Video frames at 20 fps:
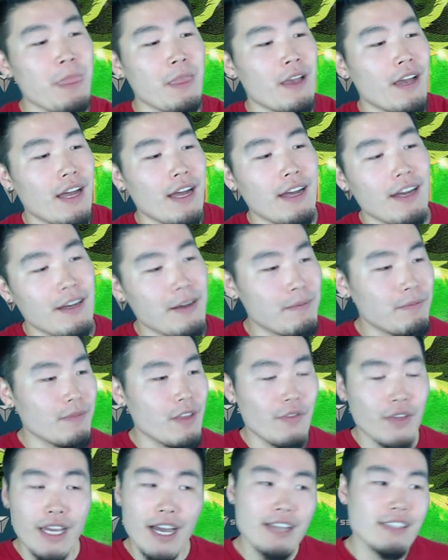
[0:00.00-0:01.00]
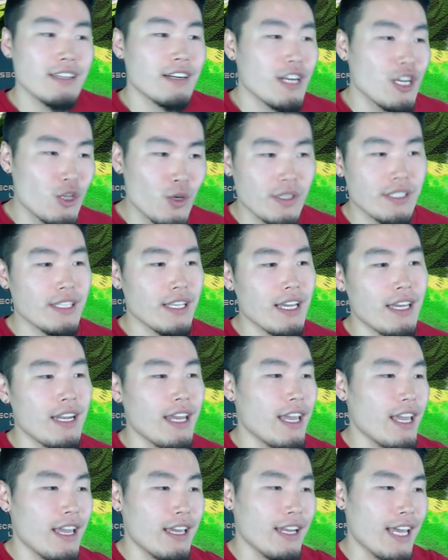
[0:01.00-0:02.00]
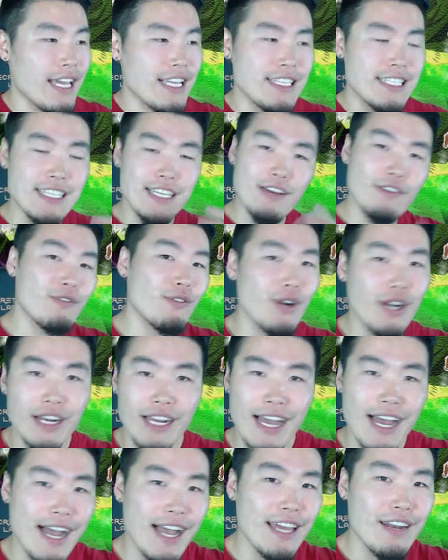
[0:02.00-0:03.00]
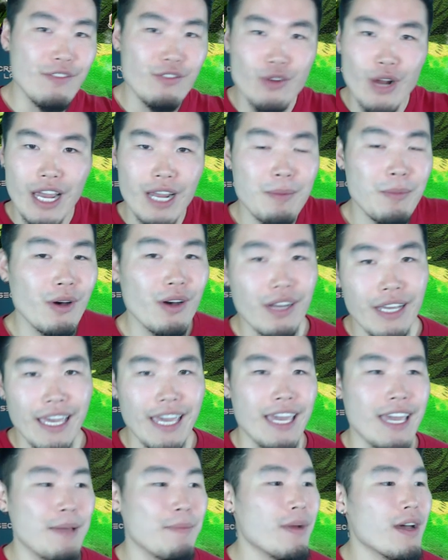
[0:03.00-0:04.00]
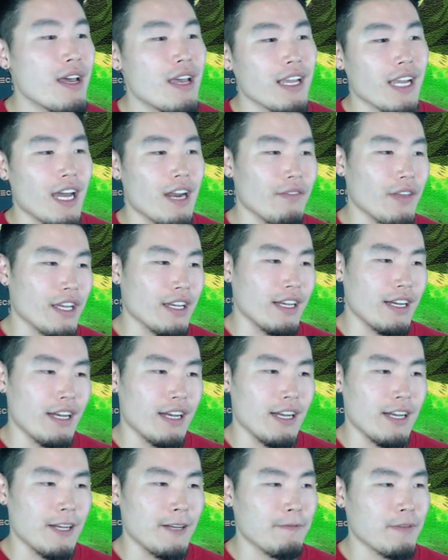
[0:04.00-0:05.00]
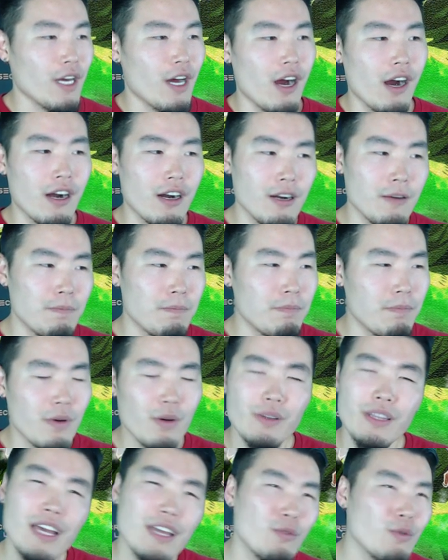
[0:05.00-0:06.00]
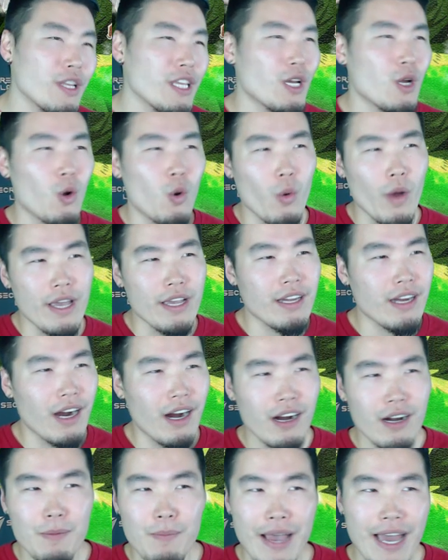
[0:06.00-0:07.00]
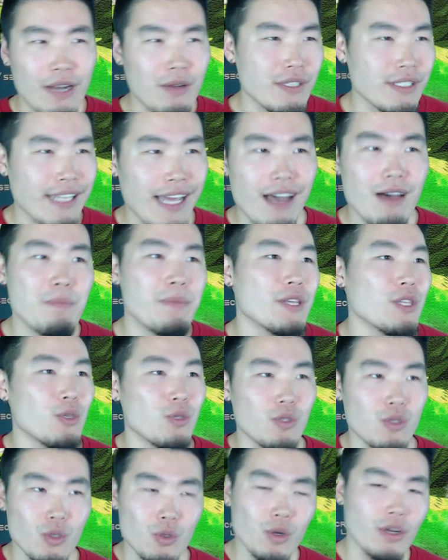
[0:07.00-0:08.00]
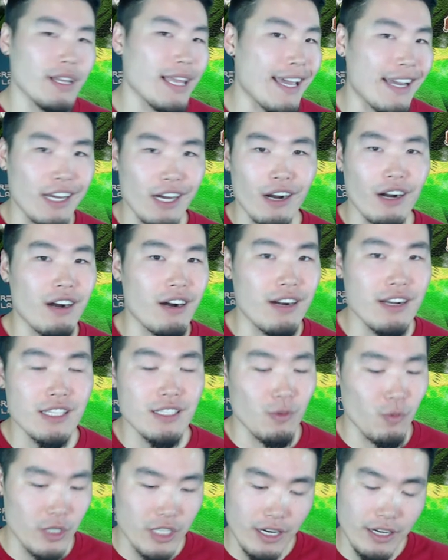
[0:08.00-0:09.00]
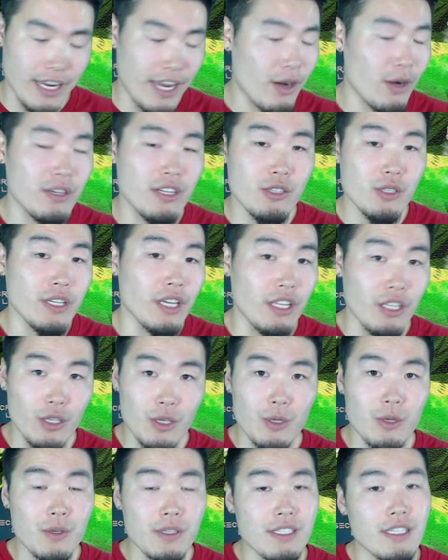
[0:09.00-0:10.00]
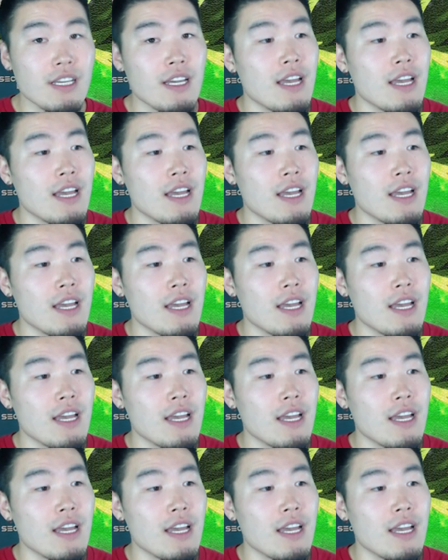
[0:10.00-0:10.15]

um, if you guys are interested in a different kind of Dragon Ball game, kind of like a card, well, not really quite card battle style, but you do collect cards, which are characters you can use.